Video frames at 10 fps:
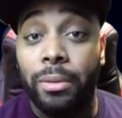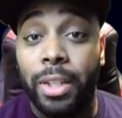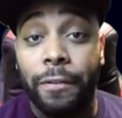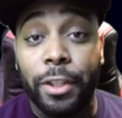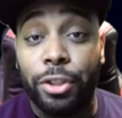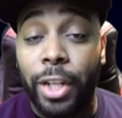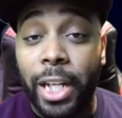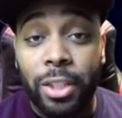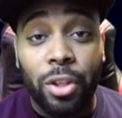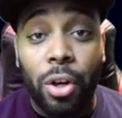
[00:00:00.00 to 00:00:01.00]
different
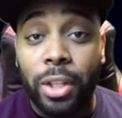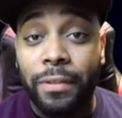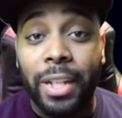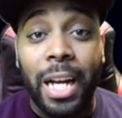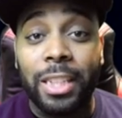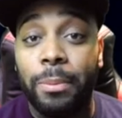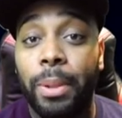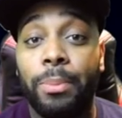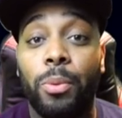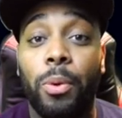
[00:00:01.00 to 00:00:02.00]
trainers, all different kinds of
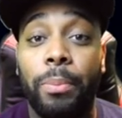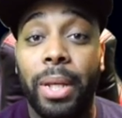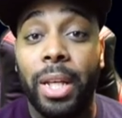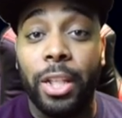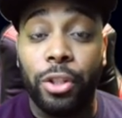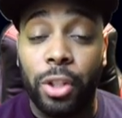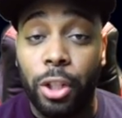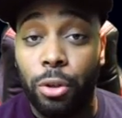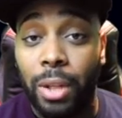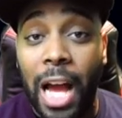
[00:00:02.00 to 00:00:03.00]
people will be in your
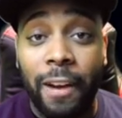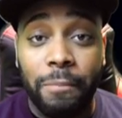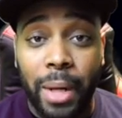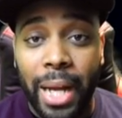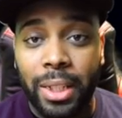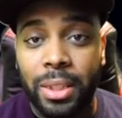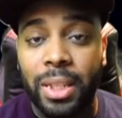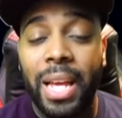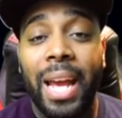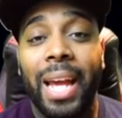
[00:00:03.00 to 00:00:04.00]
little live practice,
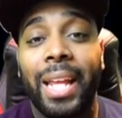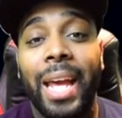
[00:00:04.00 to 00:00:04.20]
and